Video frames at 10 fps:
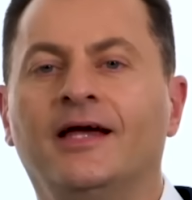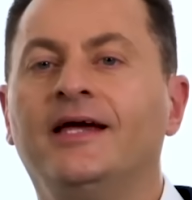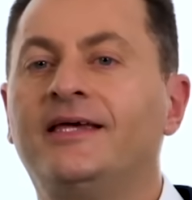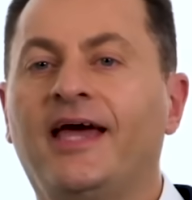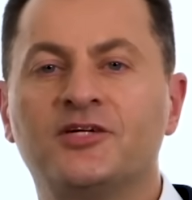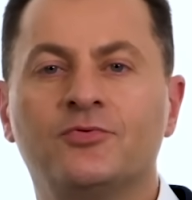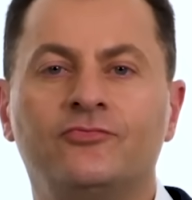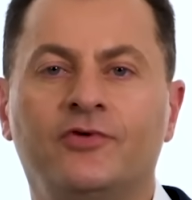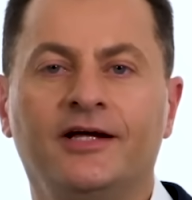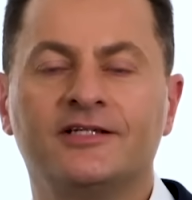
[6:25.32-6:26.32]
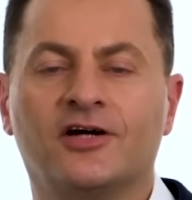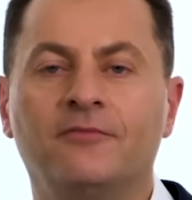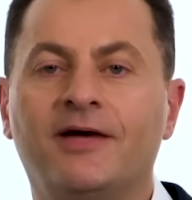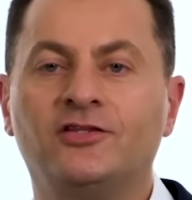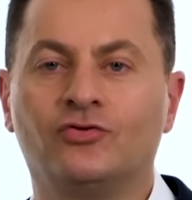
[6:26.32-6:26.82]
Engagement rings are
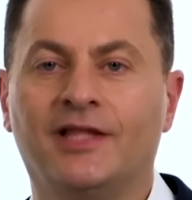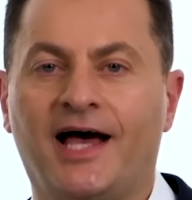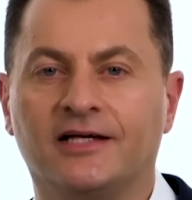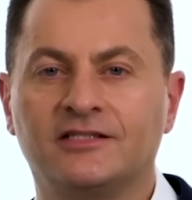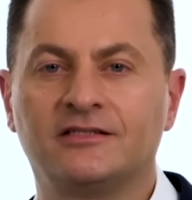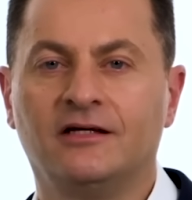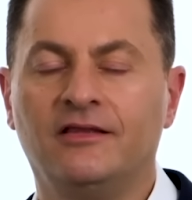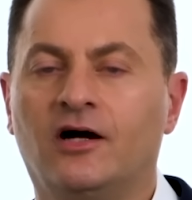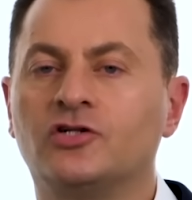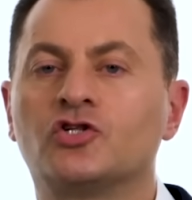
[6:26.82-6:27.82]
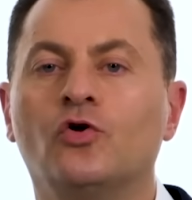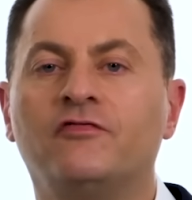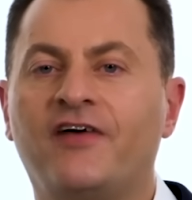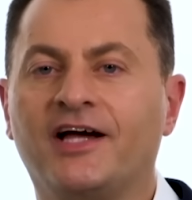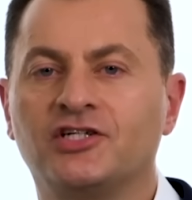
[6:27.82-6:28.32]
meant to last. They are slow
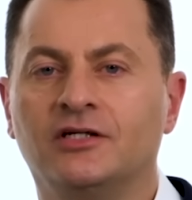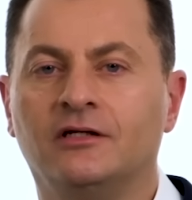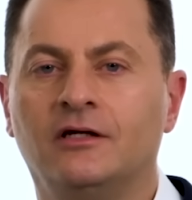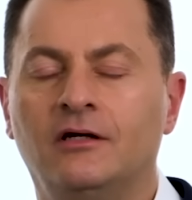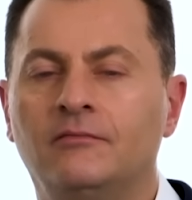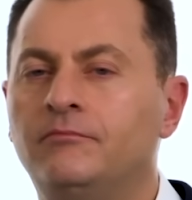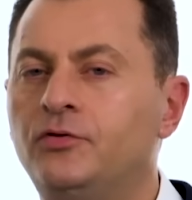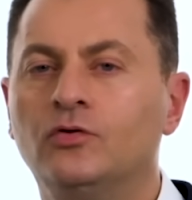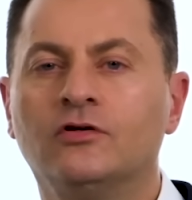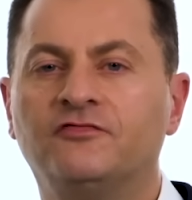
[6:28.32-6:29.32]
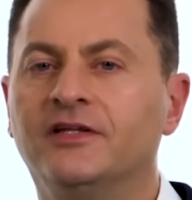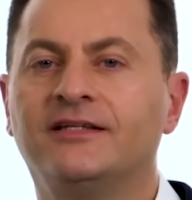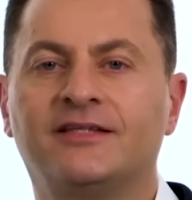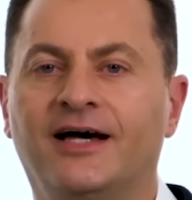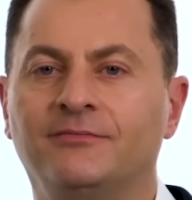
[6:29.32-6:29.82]
fashion, beautiful
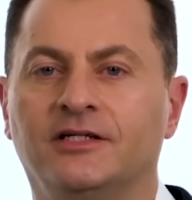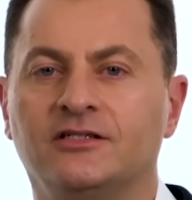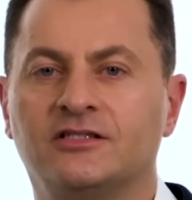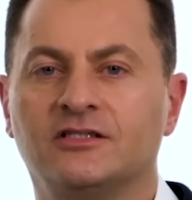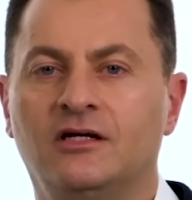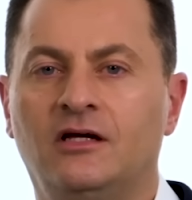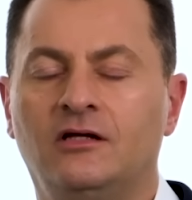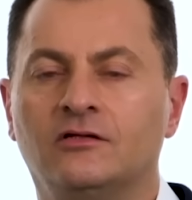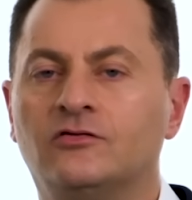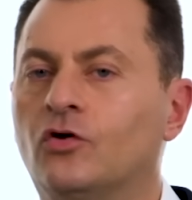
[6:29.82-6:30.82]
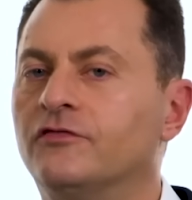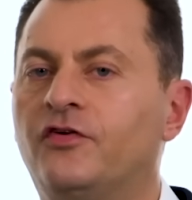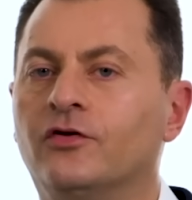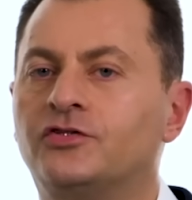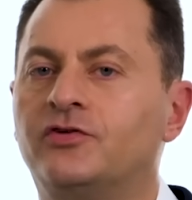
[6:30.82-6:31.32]
and timeless. Don't
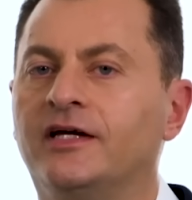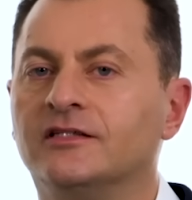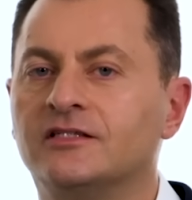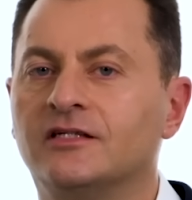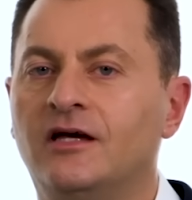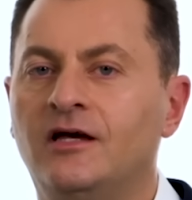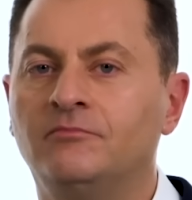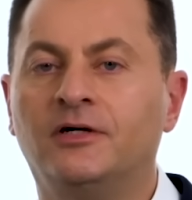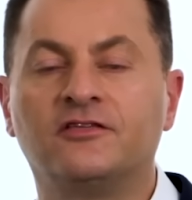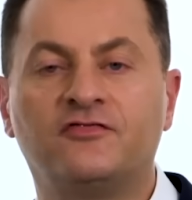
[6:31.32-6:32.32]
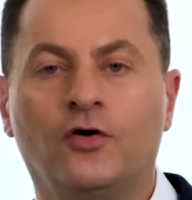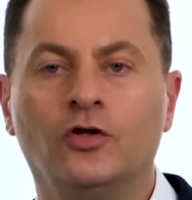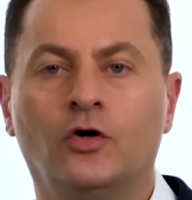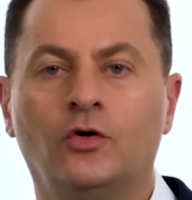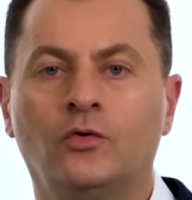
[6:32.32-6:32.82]
follow trends, but
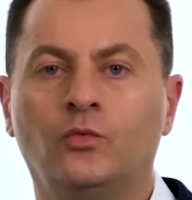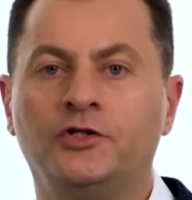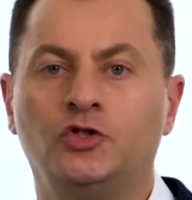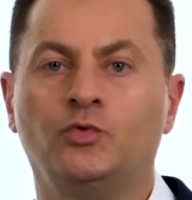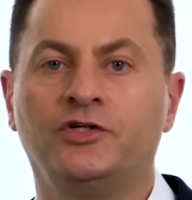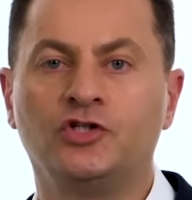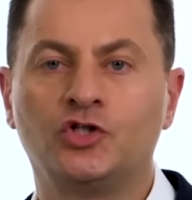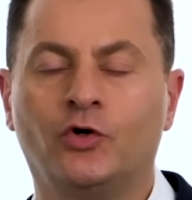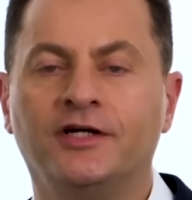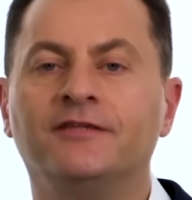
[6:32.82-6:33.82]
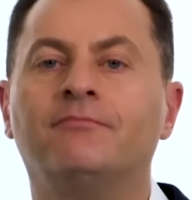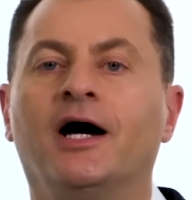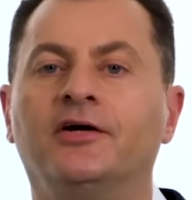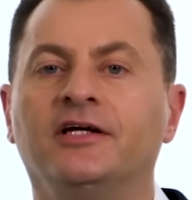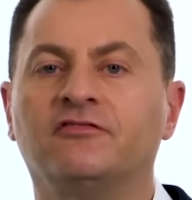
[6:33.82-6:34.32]
follow what you would enjoy
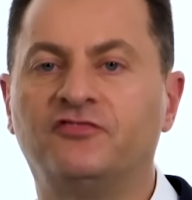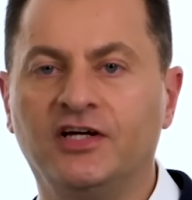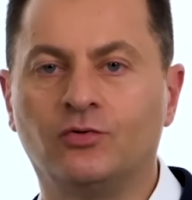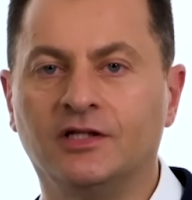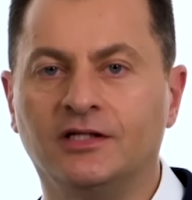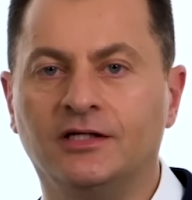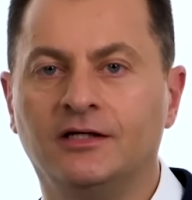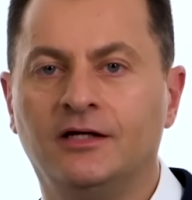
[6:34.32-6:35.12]
admiring frequently.